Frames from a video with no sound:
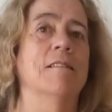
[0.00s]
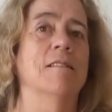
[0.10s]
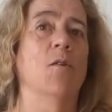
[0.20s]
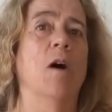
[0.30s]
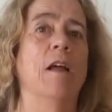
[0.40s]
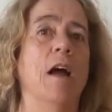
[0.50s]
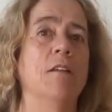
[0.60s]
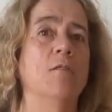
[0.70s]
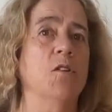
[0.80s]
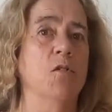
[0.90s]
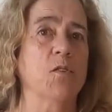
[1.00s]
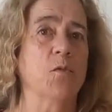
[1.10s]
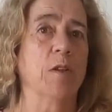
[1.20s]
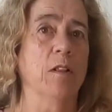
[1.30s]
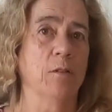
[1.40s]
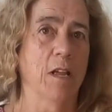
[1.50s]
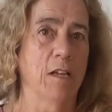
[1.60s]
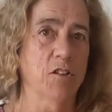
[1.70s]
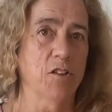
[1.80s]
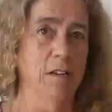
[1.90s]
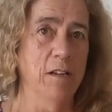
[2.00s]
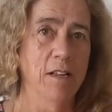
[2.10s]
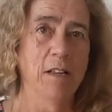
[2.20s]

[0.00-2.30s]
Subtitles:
So I used Host Relocation.